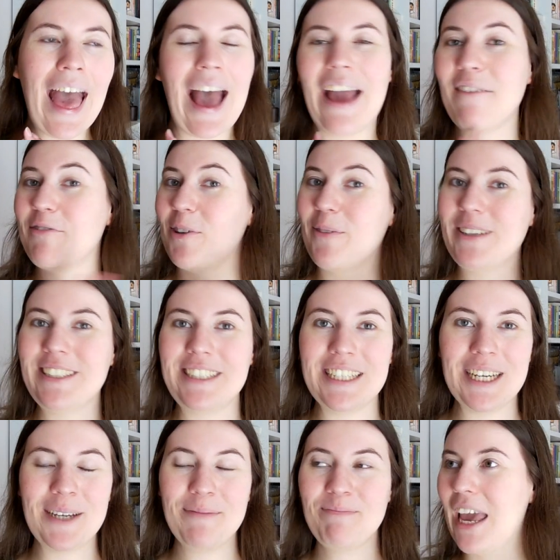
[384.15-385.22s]
I have no
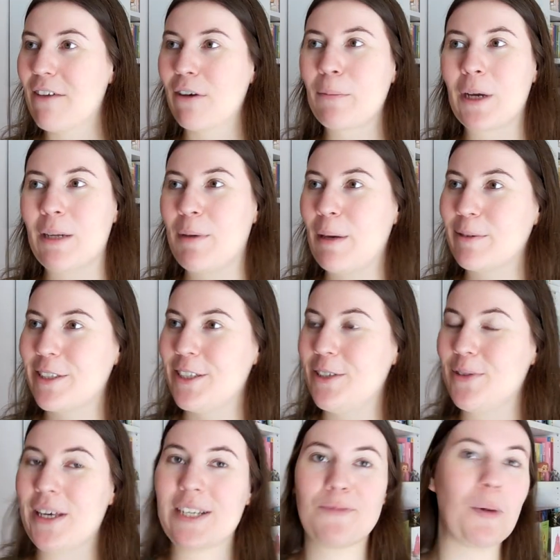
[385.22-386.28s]
idea if I'm going to be able to
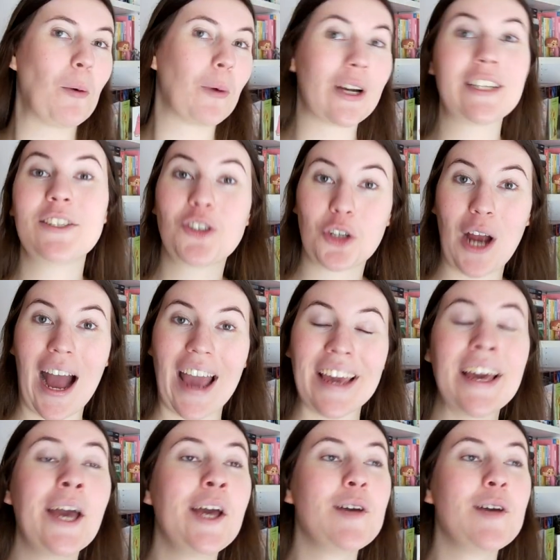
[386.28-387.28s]
do this, but we're going to try,